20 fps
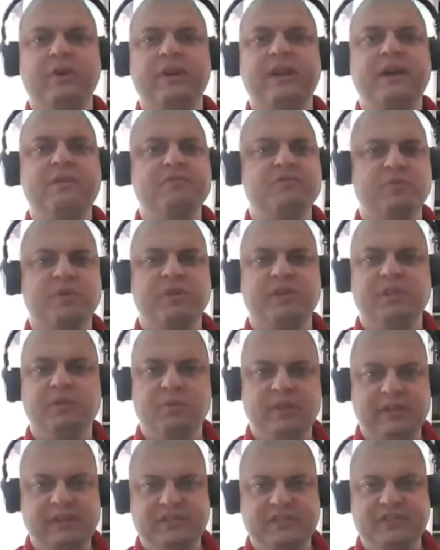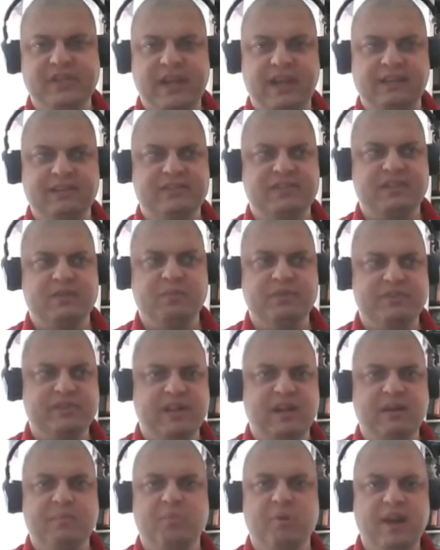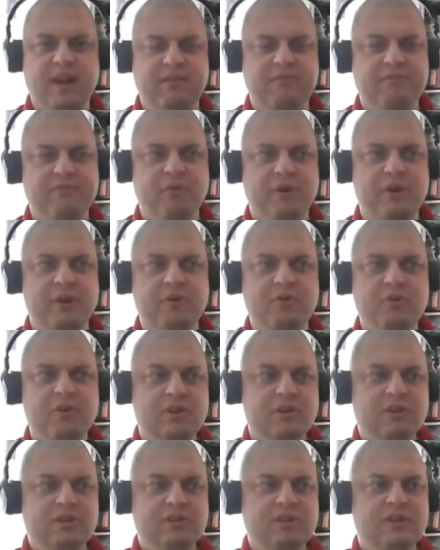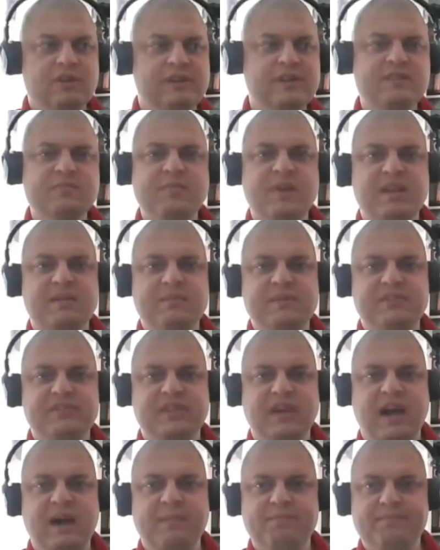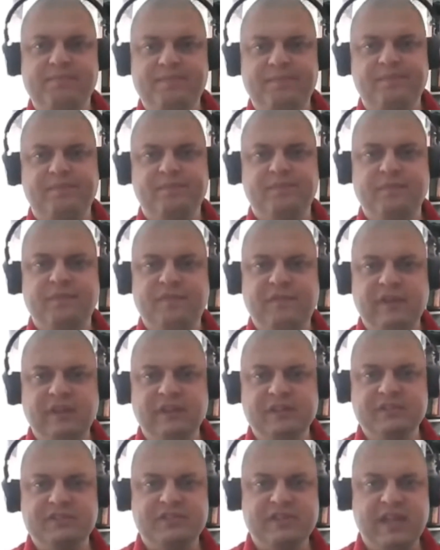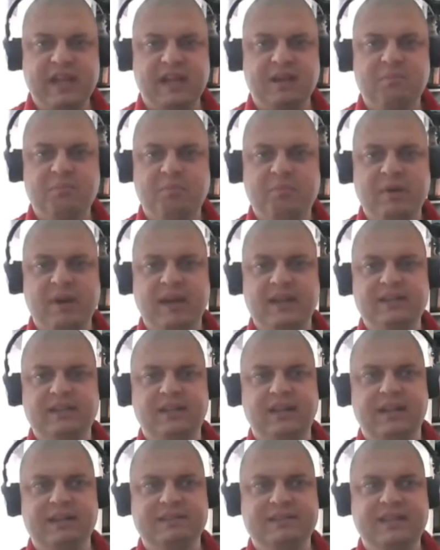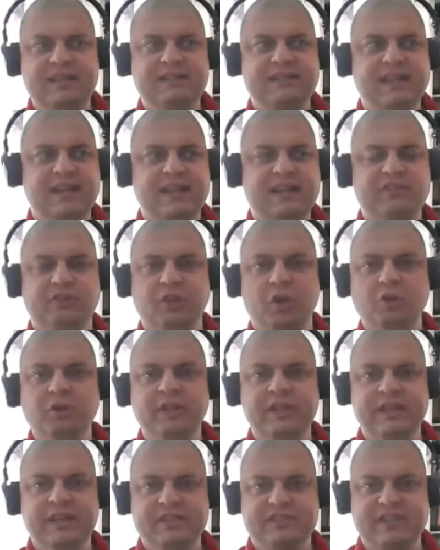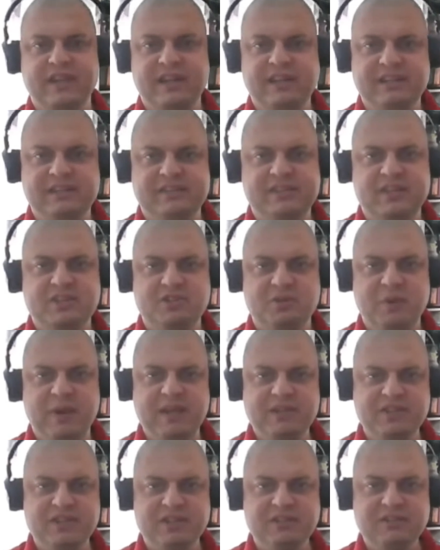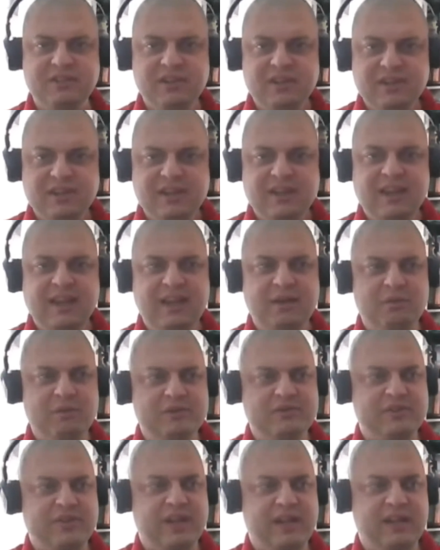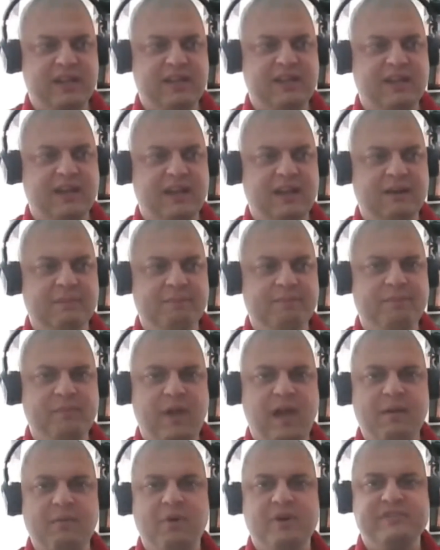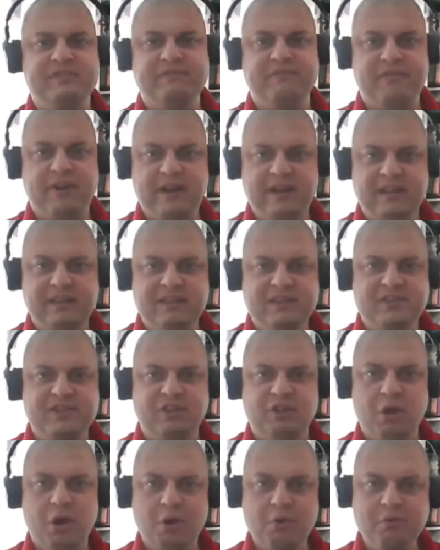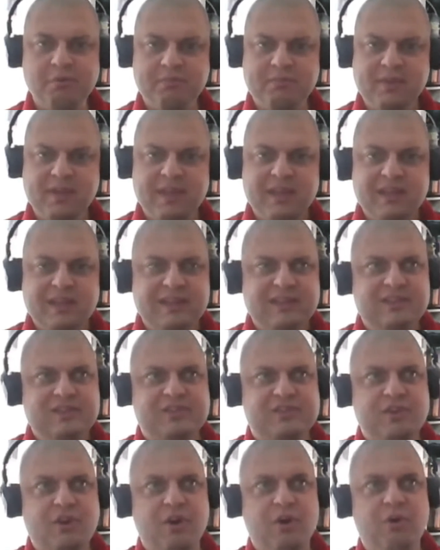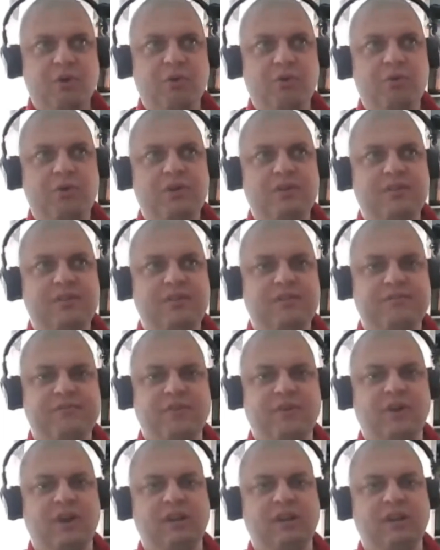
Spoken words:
was really, really sick and someone said I'm praying for you, didn't make me stop feeling sick, but it did take the loneliness out of the situation. Was like I wasn't fighting this alone. So for a